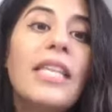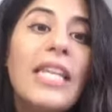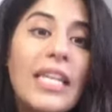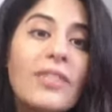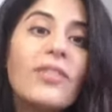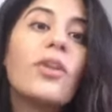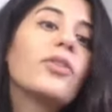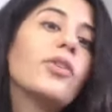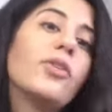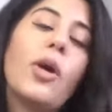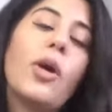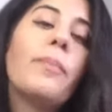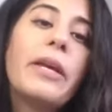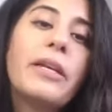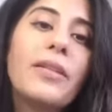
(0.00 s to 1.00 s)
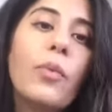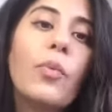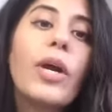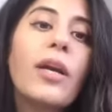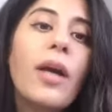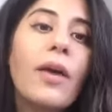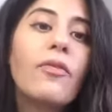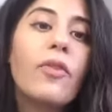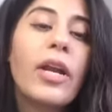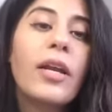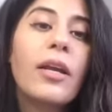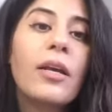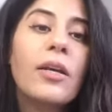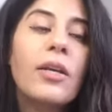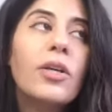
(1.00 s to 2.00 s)
these are the topics that we're
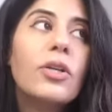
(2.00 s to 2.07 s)
covering